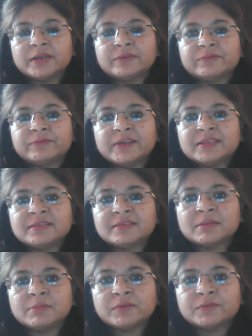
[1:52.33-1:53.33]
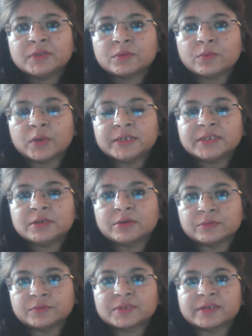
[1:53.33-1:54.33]
when some of the quality
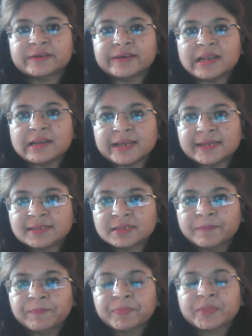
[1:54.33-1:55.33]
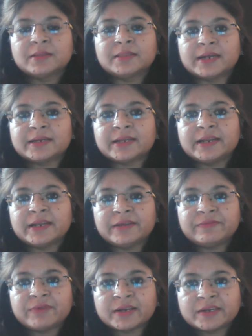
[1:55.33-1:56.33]
gurus realized that an
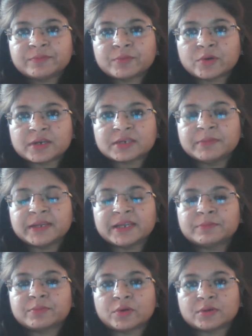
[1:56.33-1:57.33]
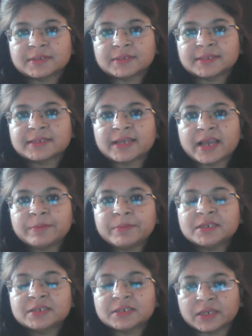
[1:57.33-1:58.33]
effective product making process can
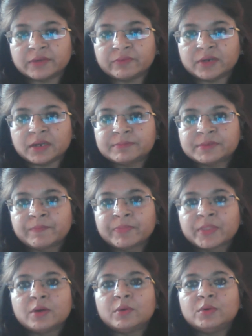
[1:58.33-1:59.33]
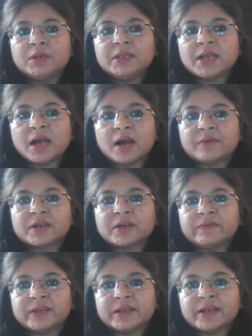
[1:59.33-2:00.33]
be developed only after
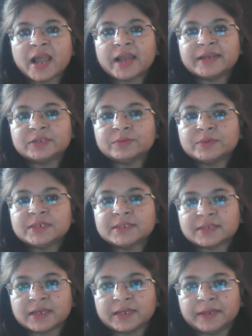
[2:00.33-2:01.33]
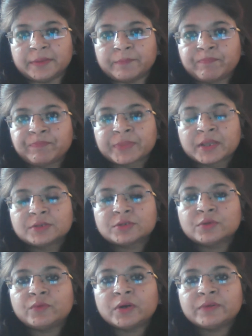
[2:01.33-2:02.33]
having an adequate designing.
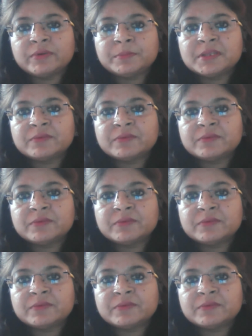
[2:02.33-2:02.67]
So what will be the